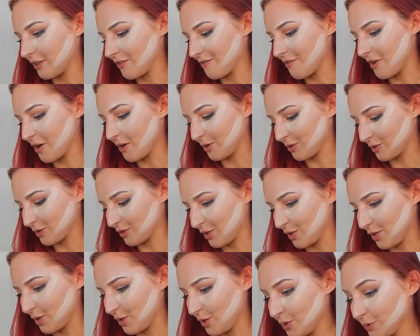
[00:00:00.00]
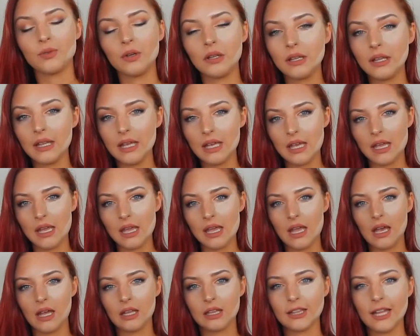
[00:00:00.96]
the folks who
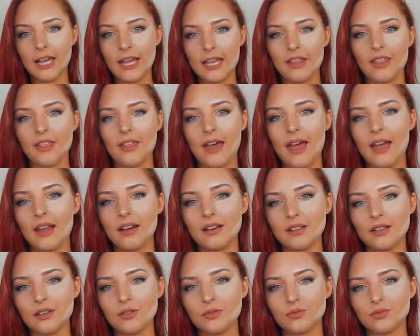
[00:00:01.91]
really like that